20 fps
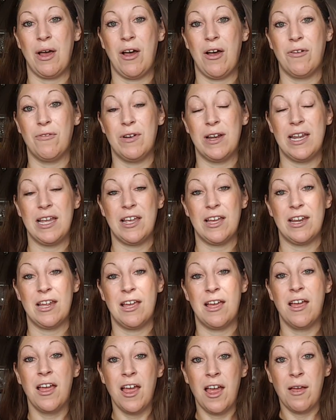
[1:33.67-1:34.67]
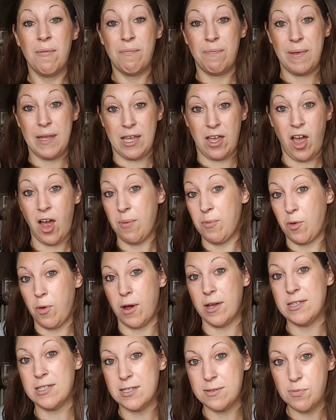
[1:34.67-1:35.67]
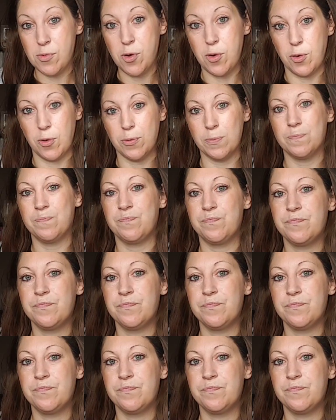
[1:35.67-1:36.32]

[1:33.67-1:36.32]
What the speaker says: are really going to become quite small.